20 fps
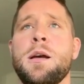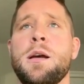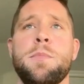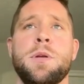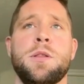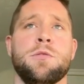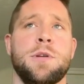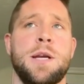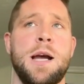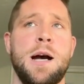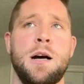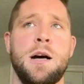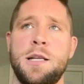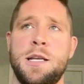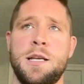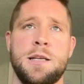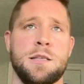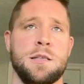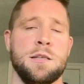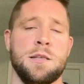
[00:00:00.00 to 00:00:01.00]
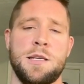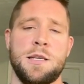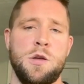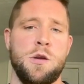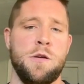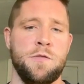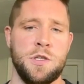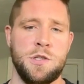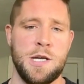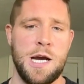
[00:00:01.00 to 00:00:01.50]
But the reality is like you
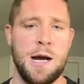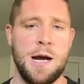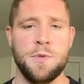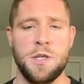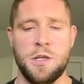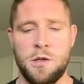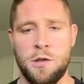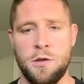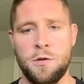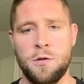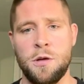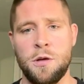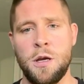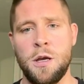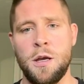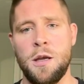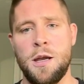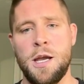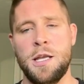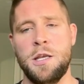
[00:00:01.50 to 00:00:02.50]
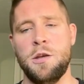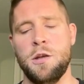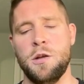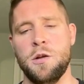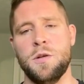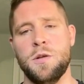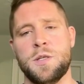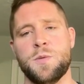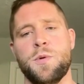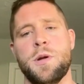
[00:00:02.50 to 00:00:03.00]
have a job to do, and you can
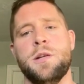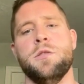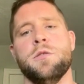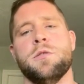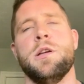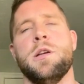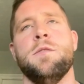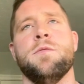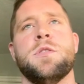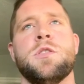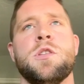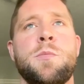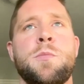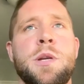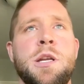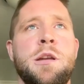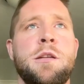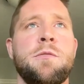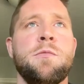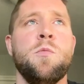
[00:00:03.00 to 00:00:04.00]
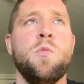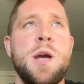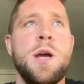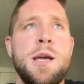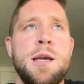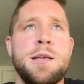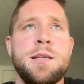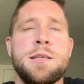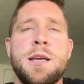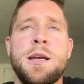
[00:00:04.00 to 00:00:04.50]
only spread yourself so many different
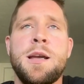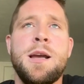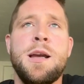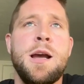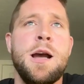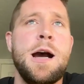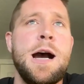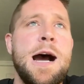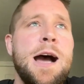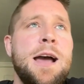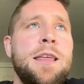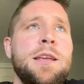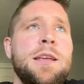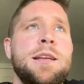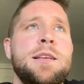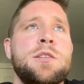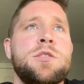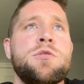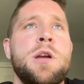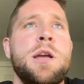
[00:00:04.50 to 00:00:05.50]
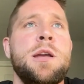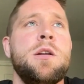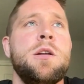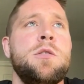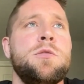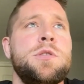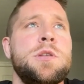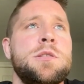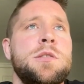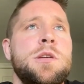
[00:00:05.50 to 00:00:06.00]
ways. I think as strength
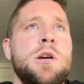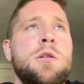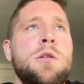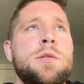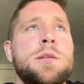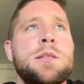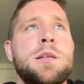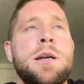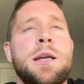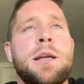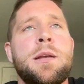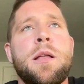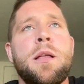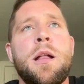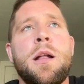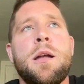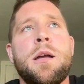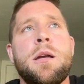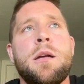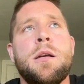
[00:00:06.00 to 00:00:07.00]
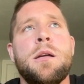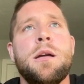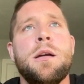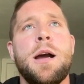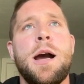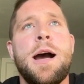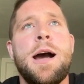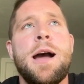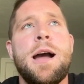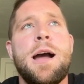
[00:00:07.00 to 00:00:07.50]
coaches, though, is like
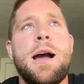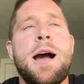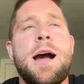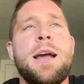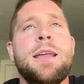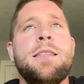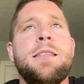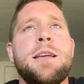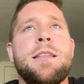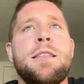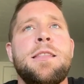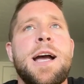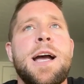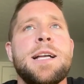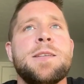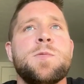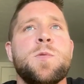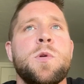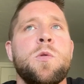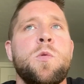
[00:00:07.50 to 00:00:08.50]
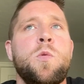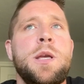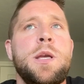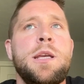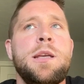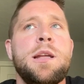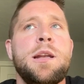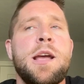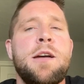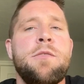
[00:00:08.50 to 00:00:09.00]
I think that's where we
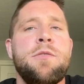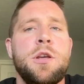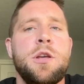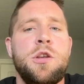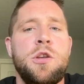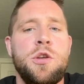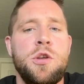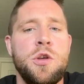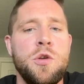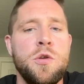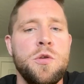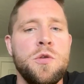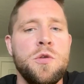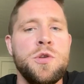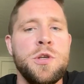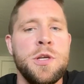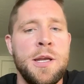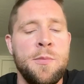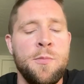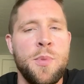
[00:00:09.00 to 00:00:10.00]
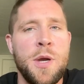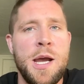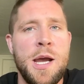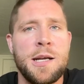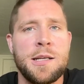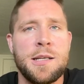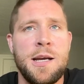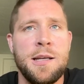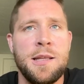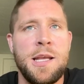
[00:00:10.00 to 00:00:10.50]
can have a huge
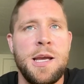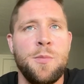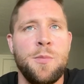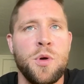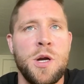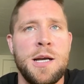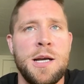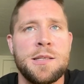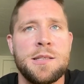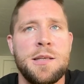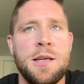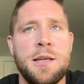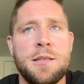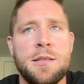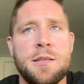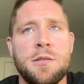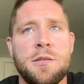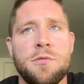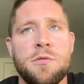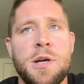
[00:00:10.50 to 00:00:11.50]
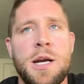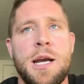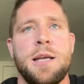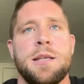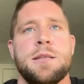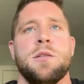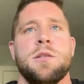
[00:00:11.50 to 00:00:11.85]
impact on that process, right?